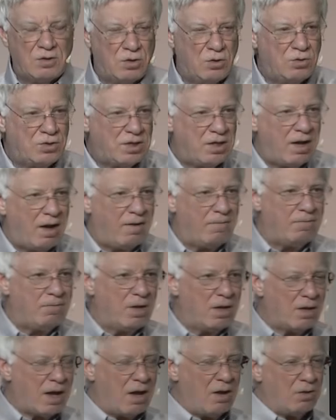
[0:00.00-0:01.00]
Do you see how,
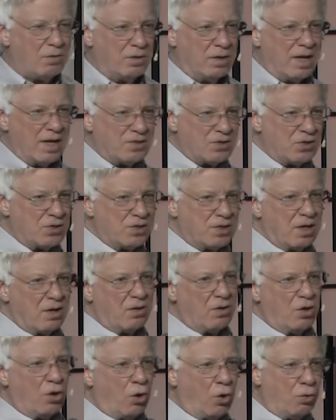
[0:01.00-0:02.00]
how
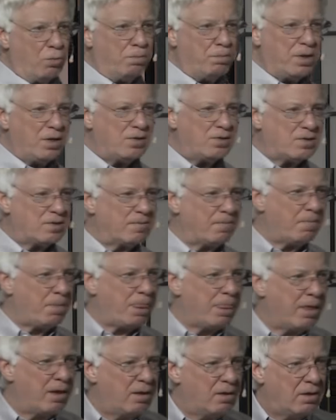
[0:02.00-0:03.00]
necessary hope is?
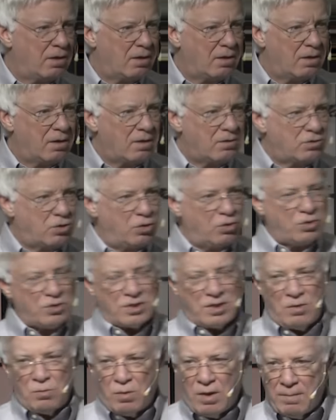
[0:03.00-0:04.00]
Do you
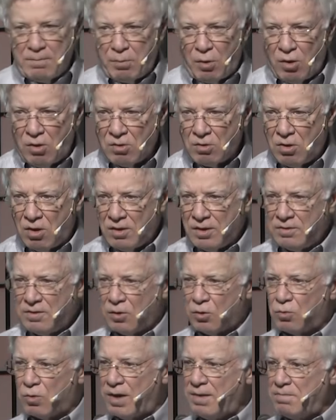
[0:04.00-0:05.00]
see why Paul called it
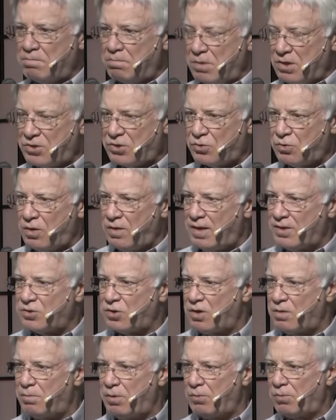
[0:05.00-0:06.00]
the great mystery that's
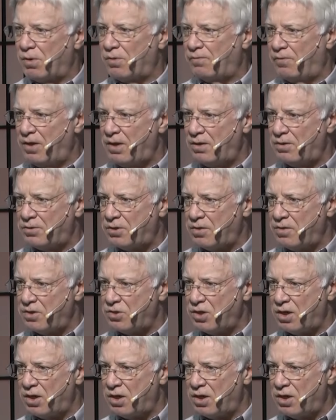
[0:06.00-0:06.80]
going to be revealed to the